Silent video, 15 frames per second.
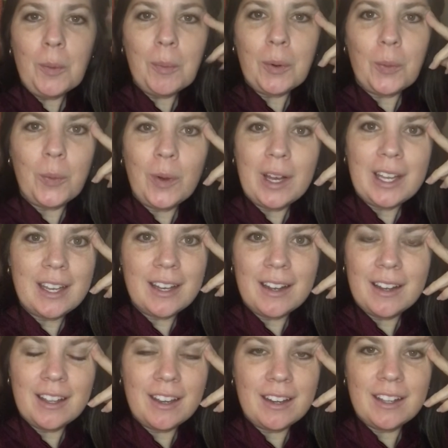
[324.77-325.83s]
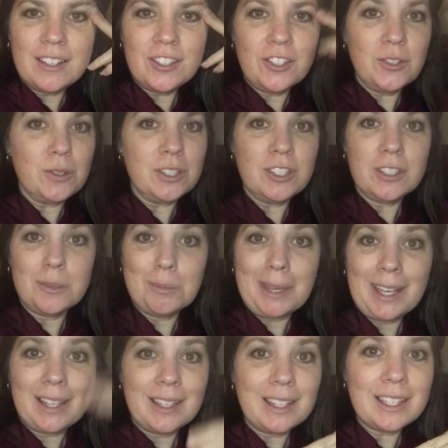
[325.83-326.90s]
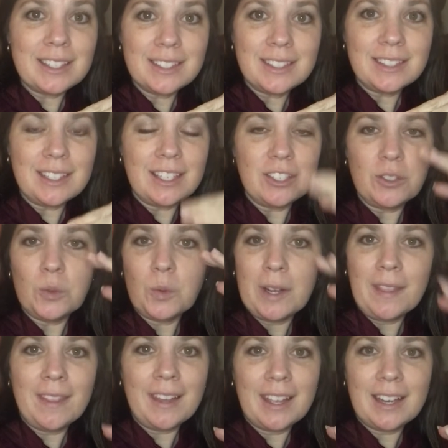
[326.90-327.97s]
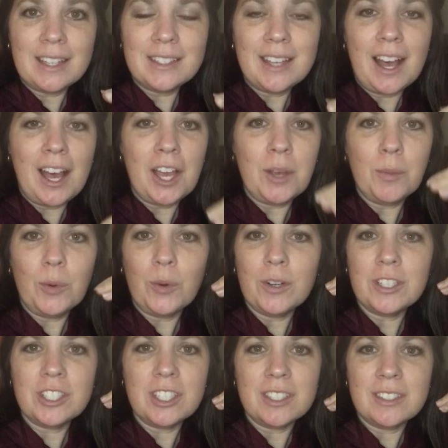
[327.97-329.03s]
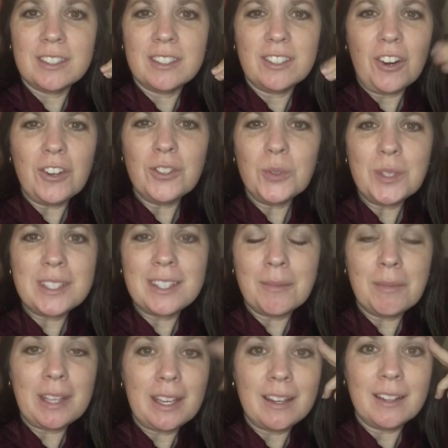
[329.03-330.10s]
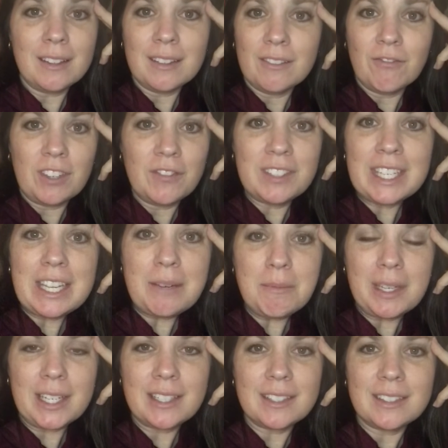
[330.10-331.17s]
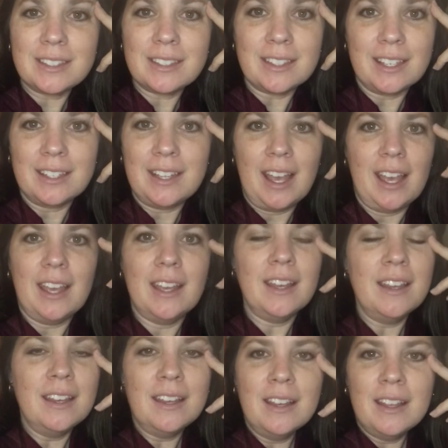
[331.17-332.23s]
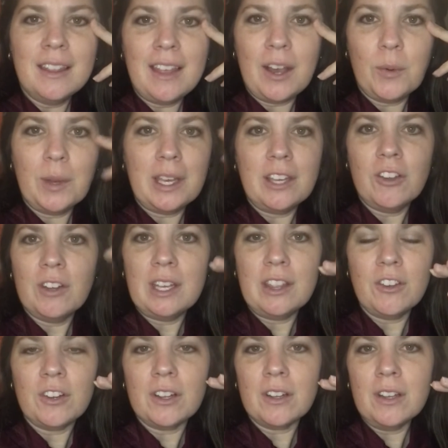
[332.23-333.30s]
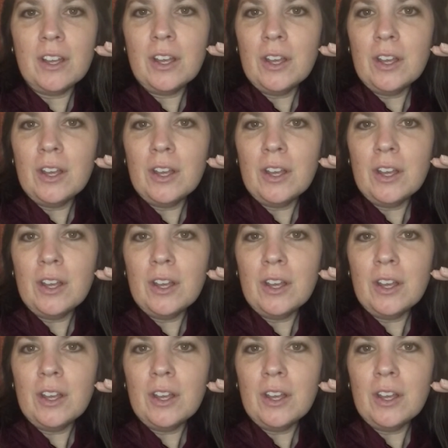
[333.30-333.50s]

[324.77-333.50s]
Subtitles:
but what you need to do is just make a list and do one thing at a time, or just start doing something 15 minutes a day. That way you're either